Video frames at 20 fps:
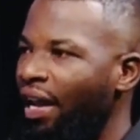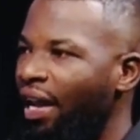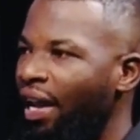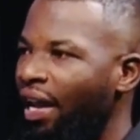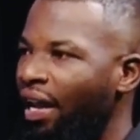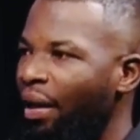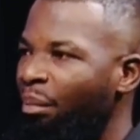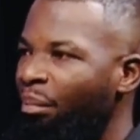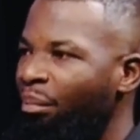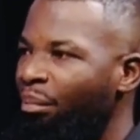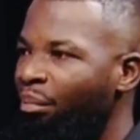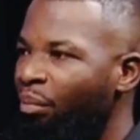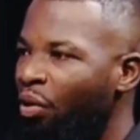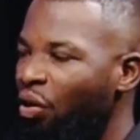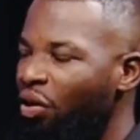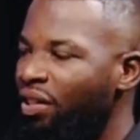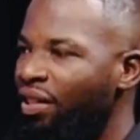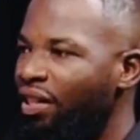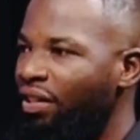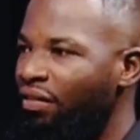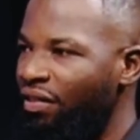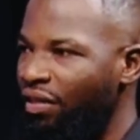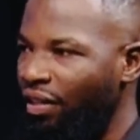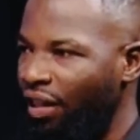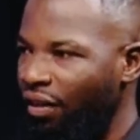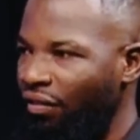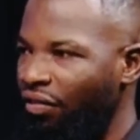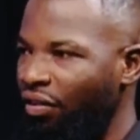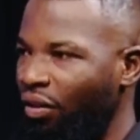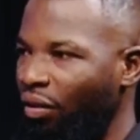a positive
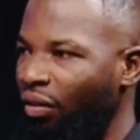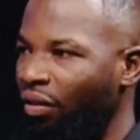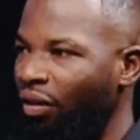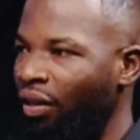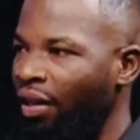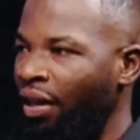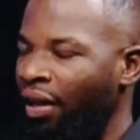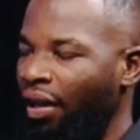self-talk.